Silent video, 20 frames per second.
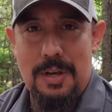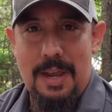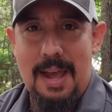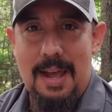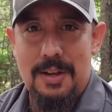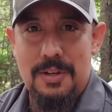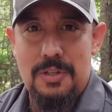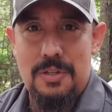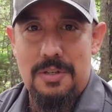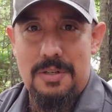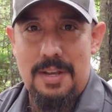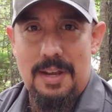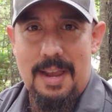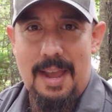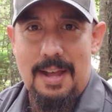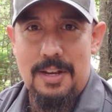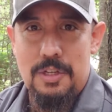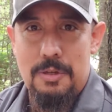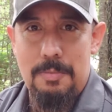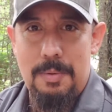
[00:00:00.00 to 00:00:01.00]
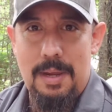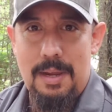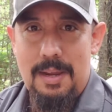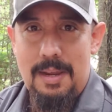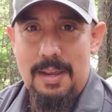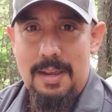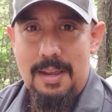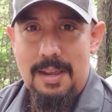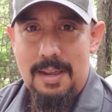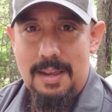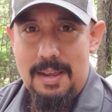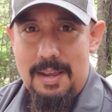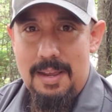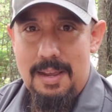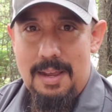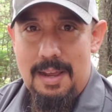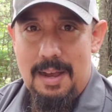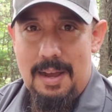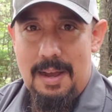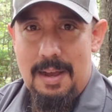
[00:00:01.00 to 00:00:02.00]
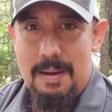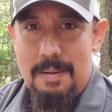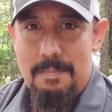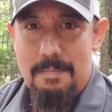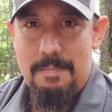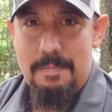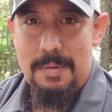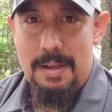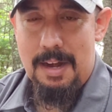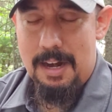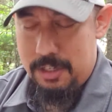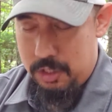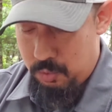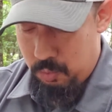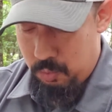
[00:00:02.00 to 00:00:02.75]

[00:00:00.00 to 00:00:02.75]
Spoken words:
out to me. And I just